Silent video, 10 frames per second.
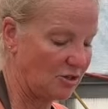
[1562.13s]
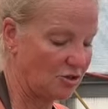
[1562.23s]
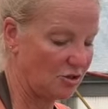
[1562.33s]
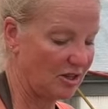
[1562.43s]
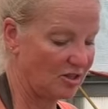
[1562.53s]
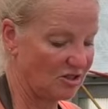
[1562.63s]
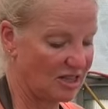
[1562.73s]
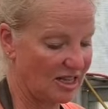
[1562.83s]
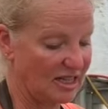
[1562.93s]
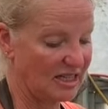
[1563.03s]
sure that there's
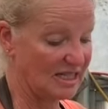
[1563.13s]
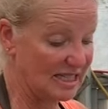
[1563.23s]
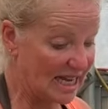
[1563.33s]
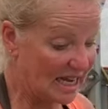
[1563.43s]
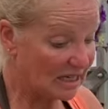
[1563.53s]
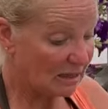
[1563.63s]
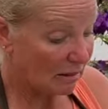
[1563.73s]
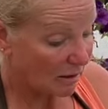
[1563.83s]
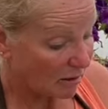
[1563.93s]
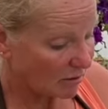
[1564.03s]
nothing dead in
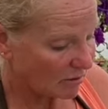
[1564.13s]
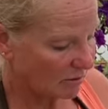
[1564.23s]
there.